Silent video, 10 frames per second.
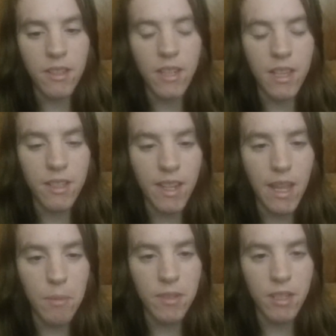his
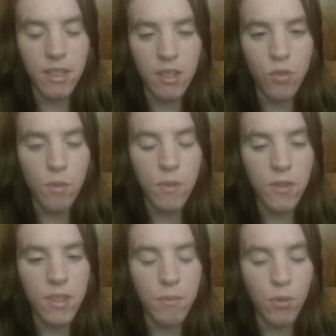names and his attributes, his